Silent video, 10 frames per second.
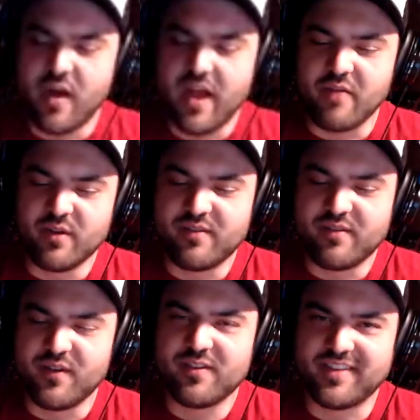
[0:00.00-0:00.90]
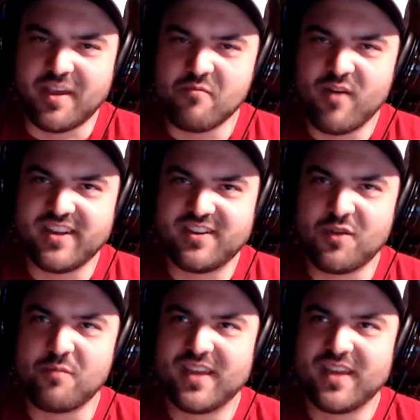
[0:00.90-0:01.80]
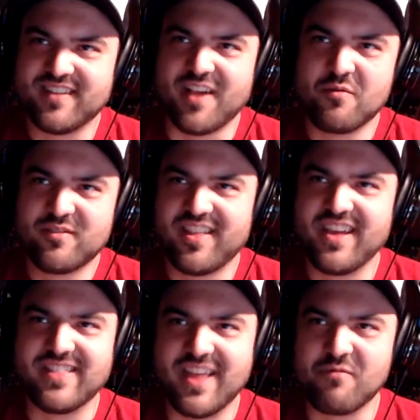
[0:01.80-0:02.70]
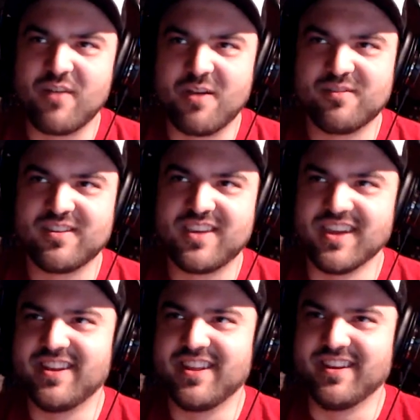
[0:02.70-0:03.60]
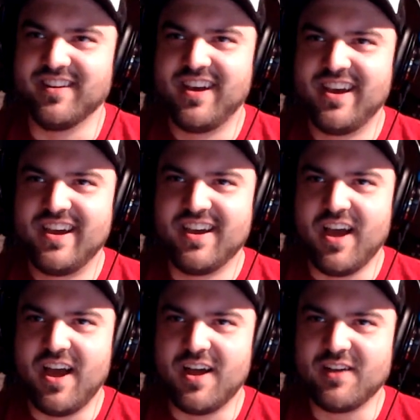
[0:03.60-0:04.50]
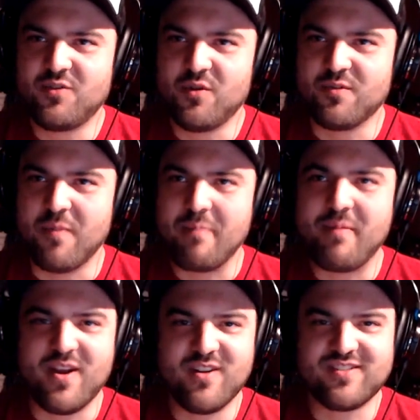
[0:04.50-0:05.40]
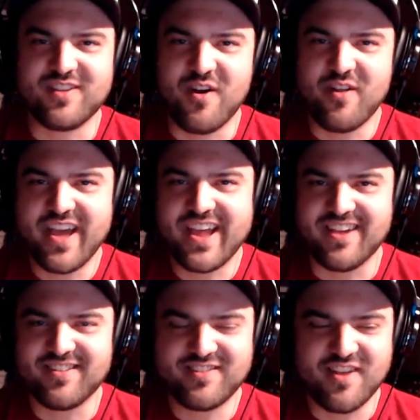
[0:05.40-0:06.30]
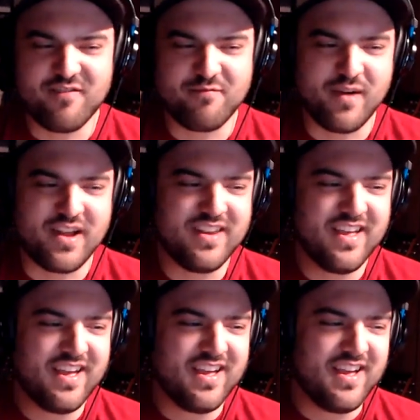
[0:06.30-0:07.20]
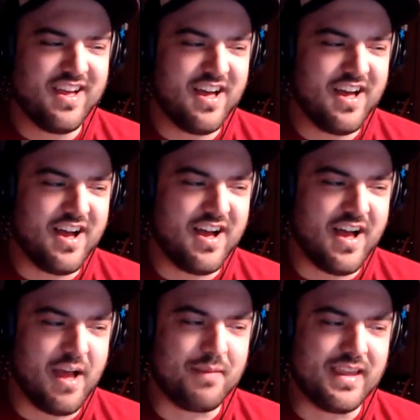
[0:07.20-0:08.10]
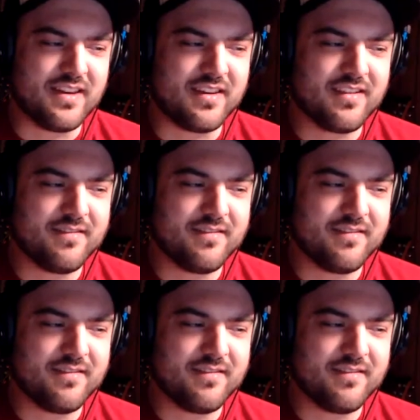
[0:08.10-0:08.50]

really feel the same way too, because I was like that when I was a kid, and towards my parents and all that kind of stuff. But I mean,